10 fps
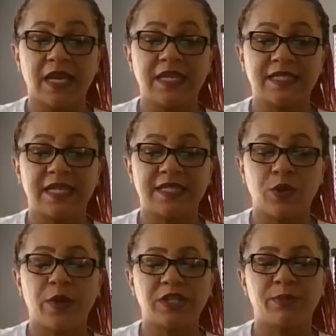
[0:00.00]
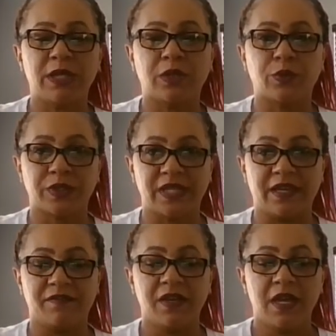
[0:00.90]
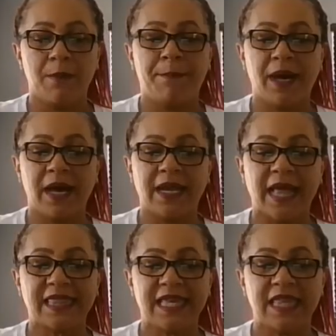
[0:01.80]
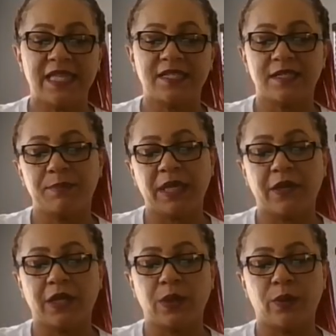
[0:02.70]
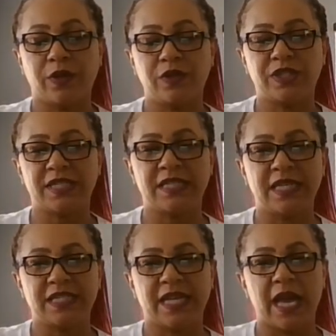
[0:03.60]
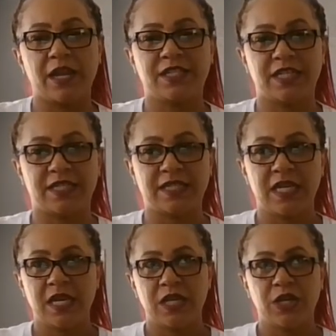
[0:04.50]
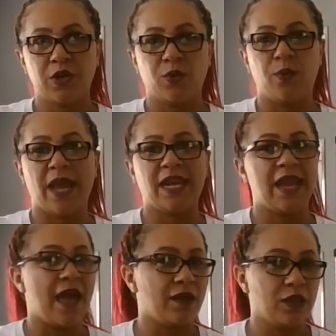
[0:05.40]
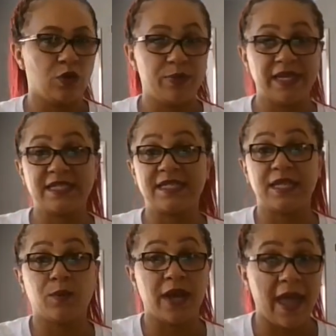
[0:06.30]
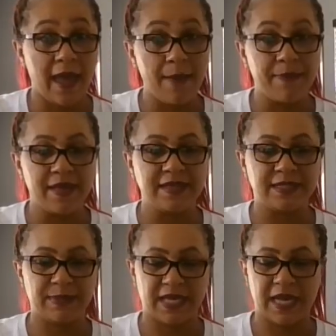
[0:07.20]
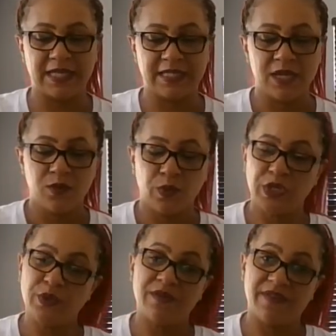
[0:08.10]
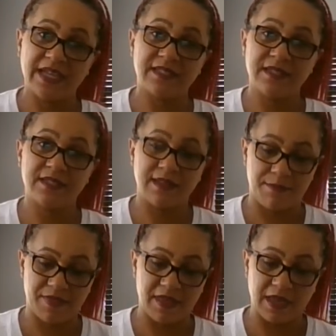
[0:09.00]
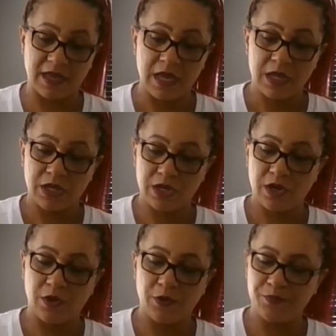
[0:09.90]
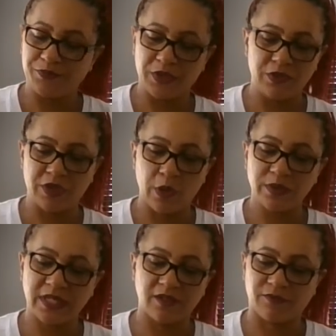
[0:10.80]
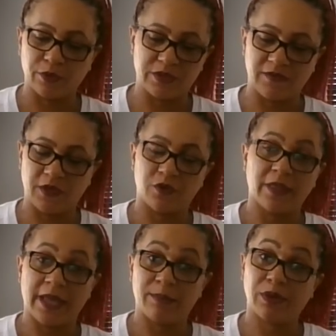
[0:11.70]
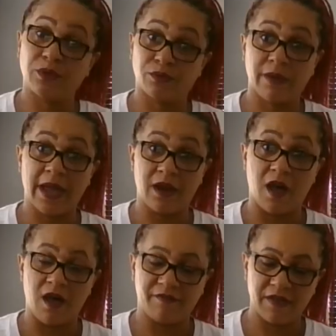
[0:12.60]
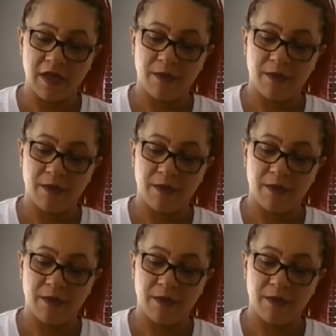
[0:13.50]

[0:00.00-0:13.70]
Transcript: is, is going to be lucrative. But I think this is a period where you just need to kind of just, you know, wait it out a little bit, see what happens. Because when you invest in something, you know, you don't see the fruits of your labor right off.